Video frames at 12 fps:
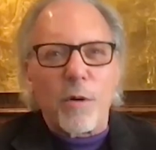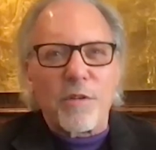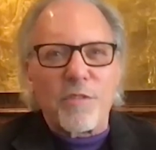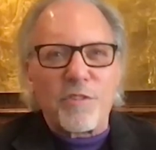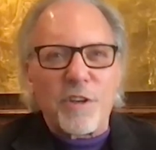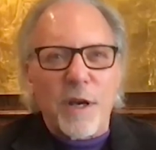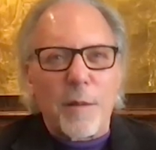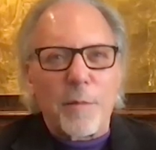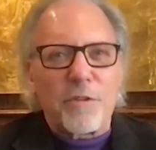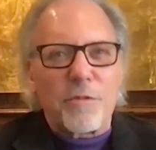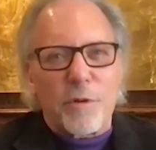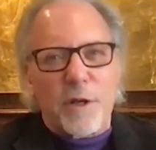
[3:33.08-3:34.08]
of
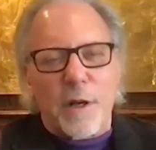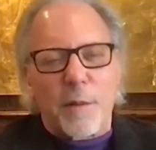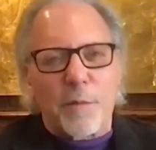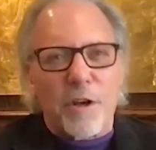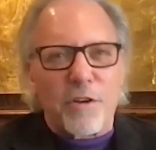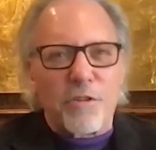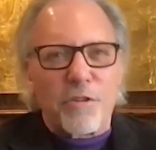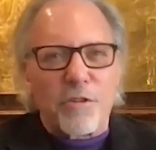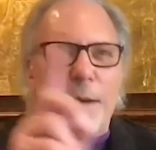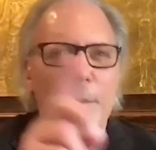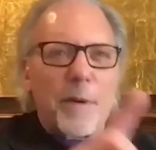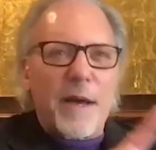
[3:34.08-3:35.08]
geometry. And I'm going to
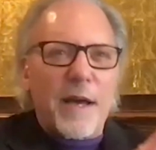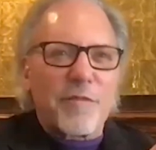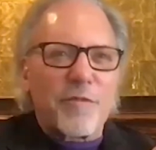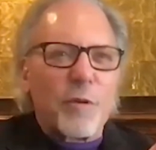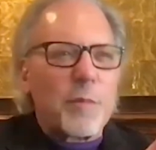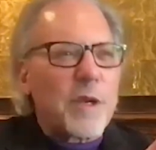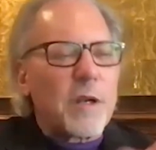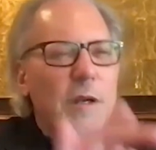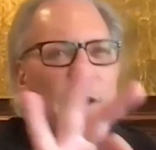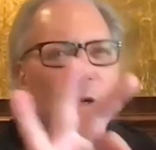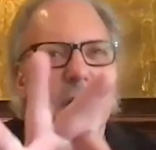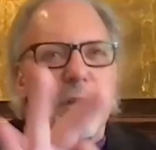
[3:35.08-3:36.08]
track back for a minute
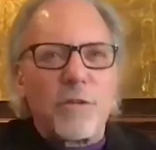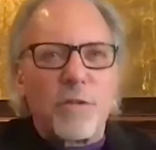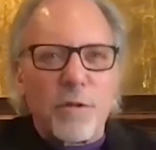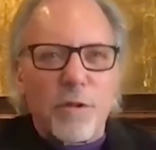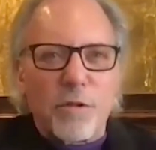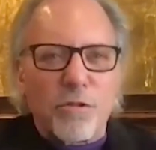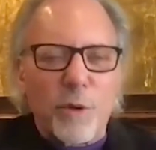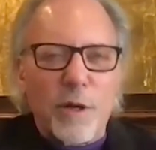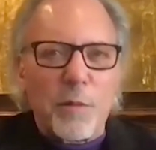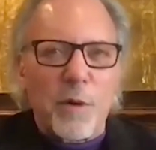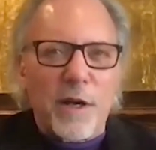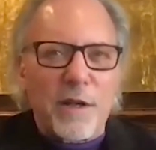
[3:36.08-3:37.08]
to the three
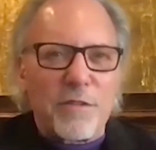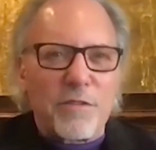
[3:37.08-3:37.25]
ways.